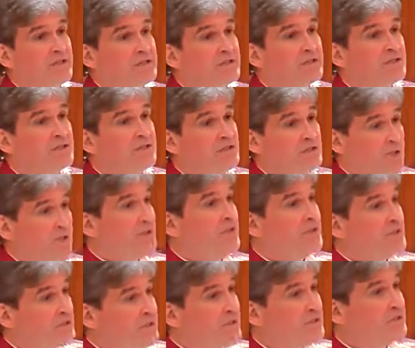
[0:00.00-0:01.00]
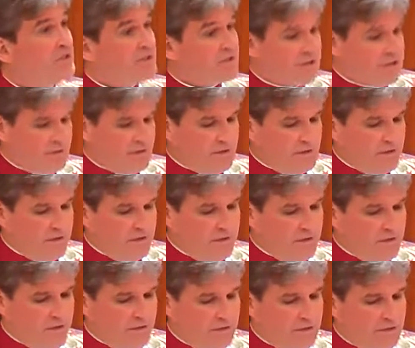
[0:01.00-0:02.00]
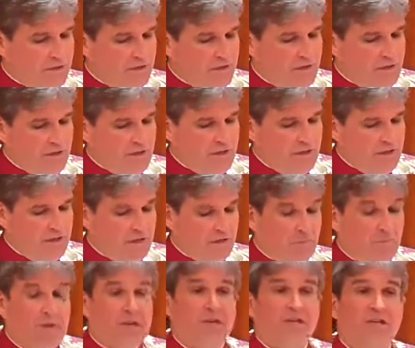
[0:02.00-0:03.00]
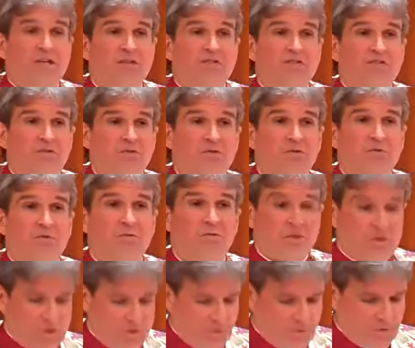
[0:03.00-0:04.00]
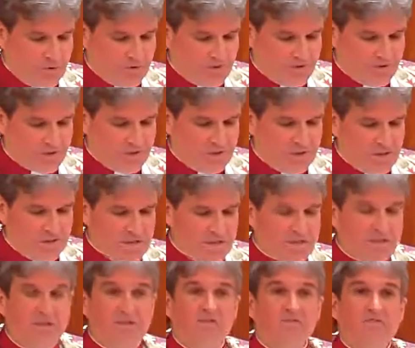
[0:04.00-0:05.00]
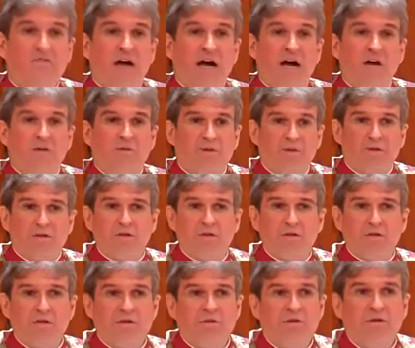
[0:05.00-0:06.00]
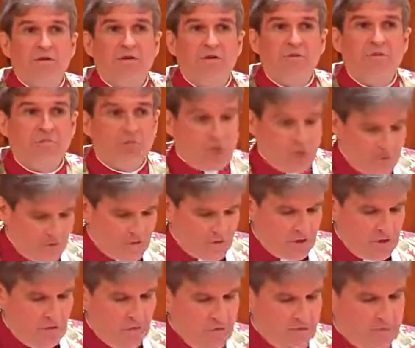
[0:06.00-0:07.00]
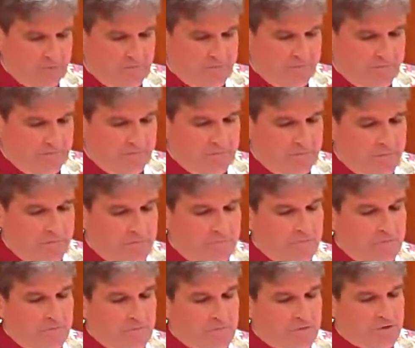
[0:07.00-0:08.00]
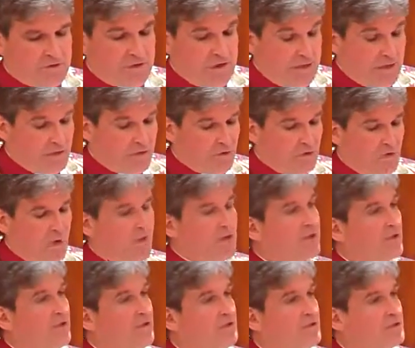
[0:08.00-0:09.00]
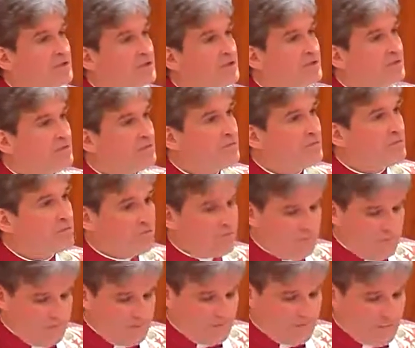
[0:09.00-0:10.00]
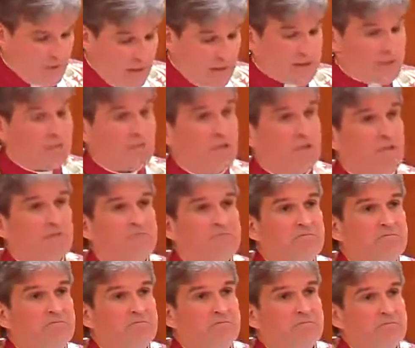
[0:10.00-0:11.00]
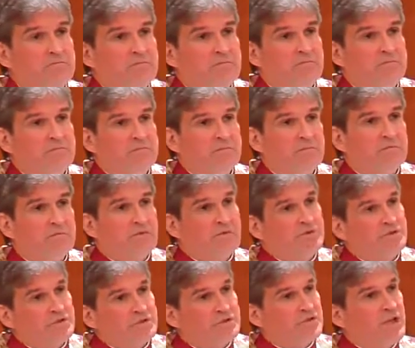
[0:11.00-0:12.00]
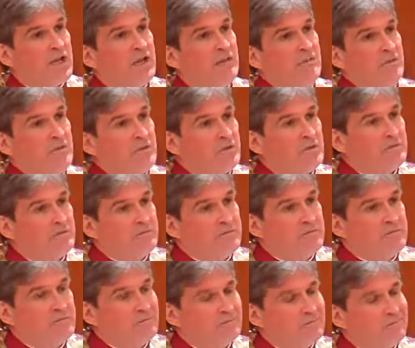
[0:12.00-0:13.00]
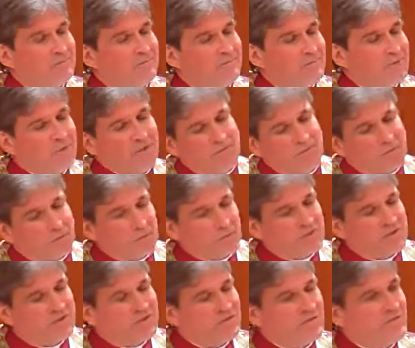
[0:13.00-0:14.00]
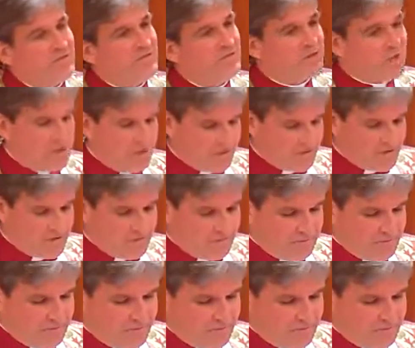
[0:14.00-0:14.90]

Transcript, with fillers: its genesis in the penitential rituals found in the book of Jonah, Second Chronicles, Ezra, First Samuel, and of course Leviticus.